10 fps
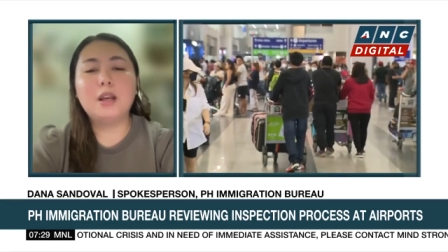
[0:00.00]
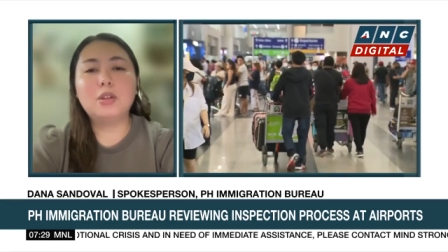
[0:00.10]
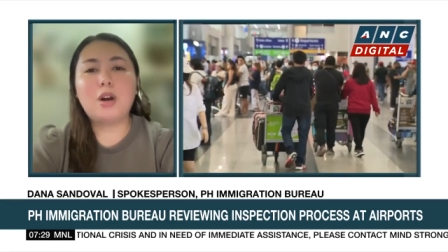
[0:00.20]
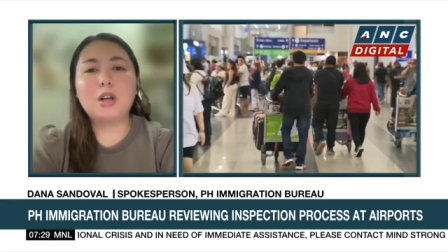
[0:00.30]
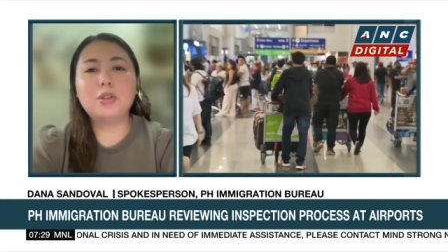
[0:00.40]

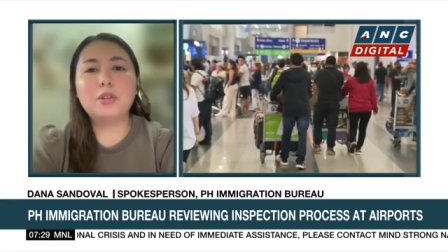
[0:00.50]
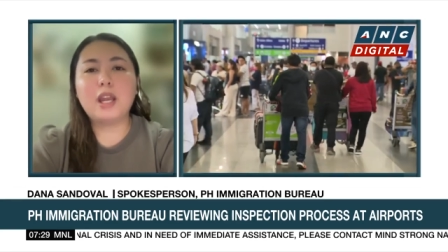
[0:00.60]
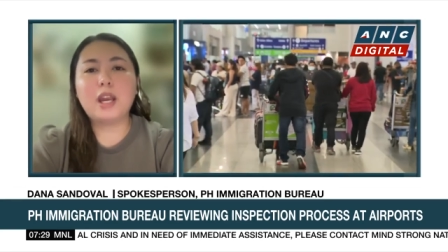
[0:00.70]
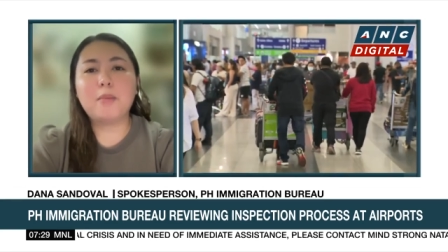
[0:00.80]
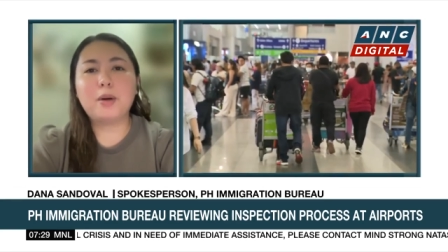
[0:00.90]
talk to the
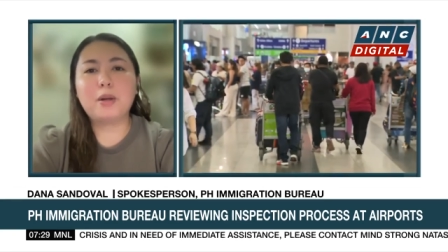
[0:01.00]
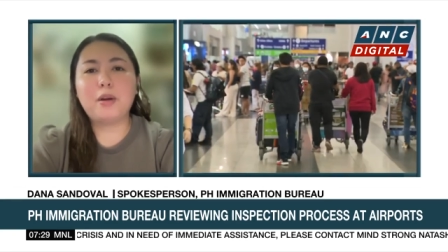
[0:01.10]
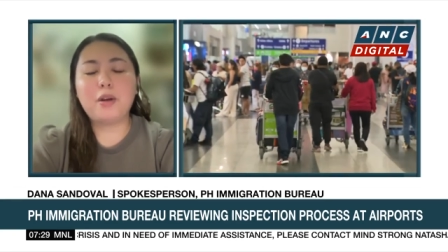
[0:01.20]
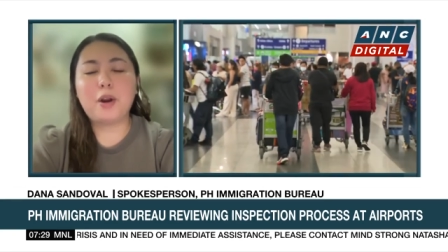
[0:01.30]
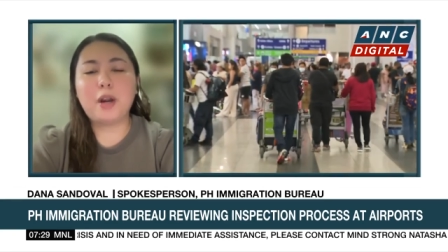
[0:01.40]
airport
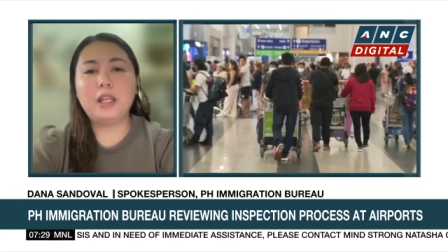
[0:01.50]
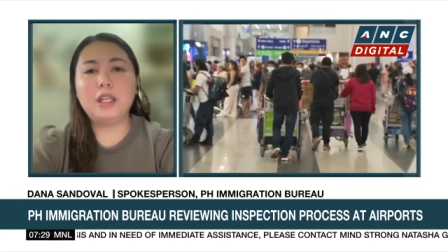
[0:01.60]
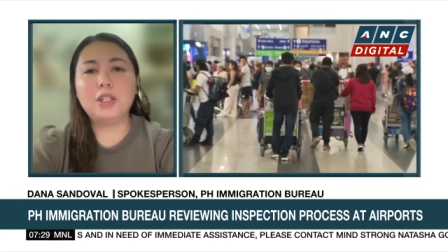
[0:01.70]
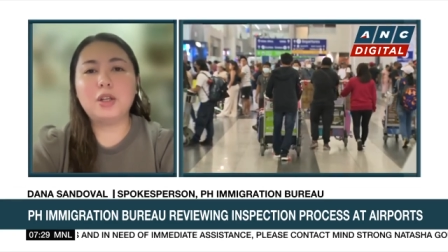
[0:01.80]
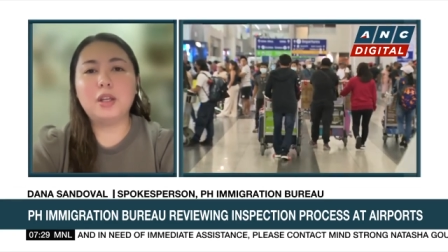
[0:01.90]

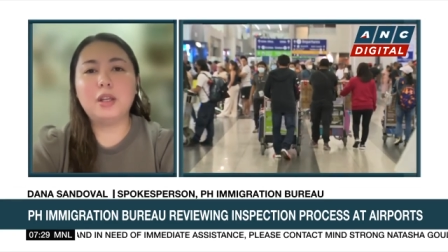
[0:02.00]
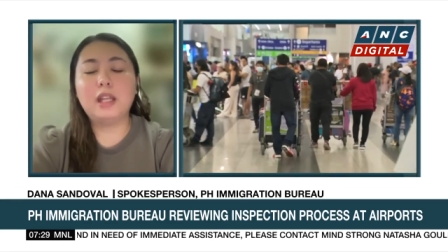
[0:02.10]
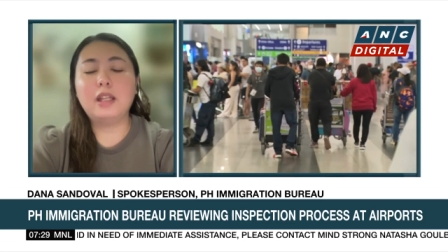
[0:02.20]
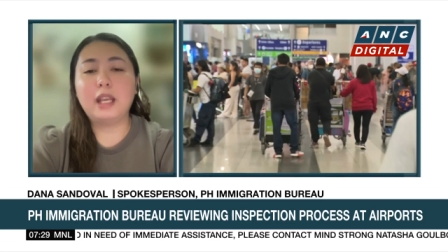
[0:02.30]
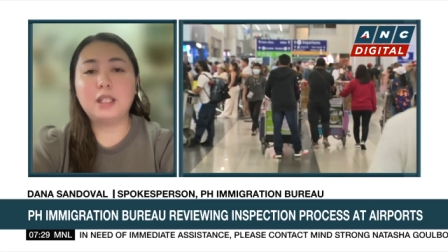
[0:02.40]
authorities on
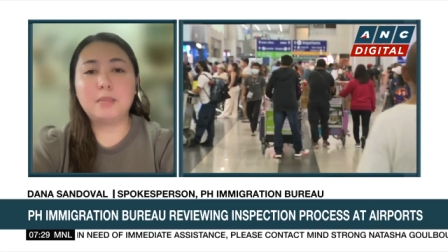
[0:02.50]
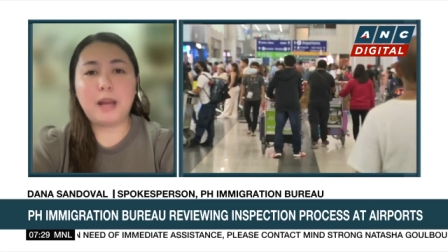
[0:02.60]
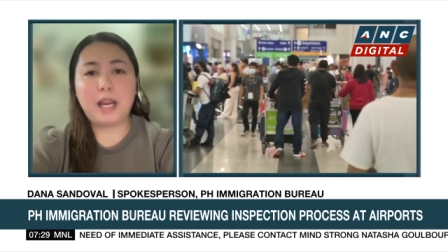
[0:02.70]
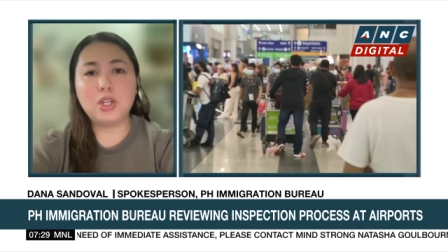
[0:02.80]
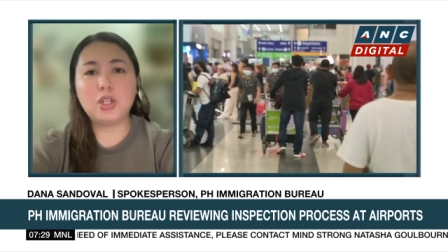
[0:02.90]
the
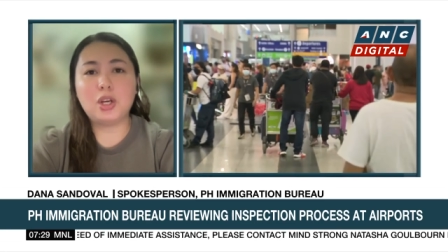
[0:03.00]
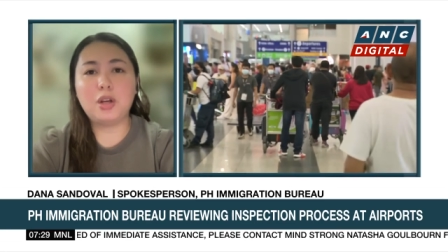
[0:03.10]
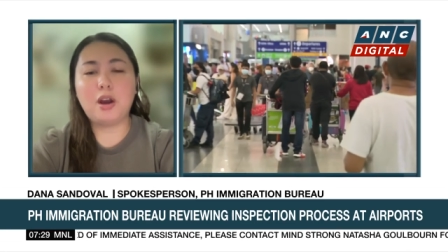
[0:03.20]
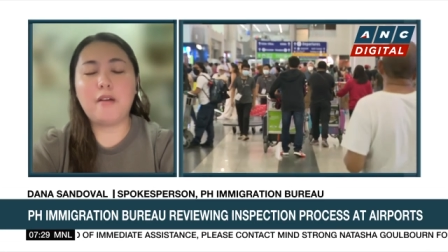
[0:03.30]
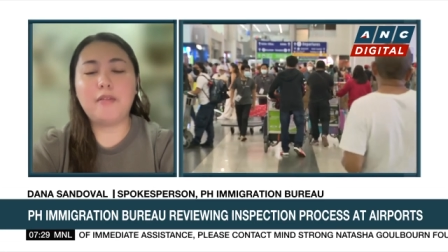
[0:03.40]
expansion
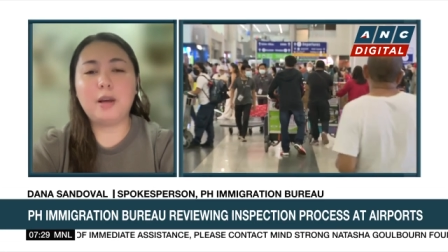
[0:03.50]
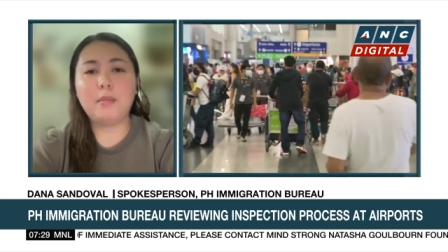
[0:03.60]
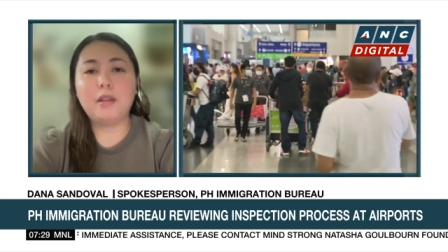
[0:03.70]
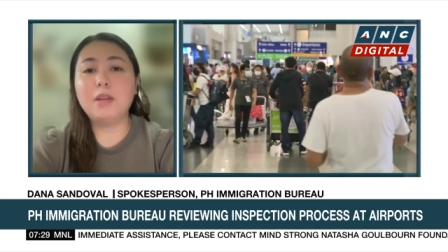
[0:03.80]
of um, the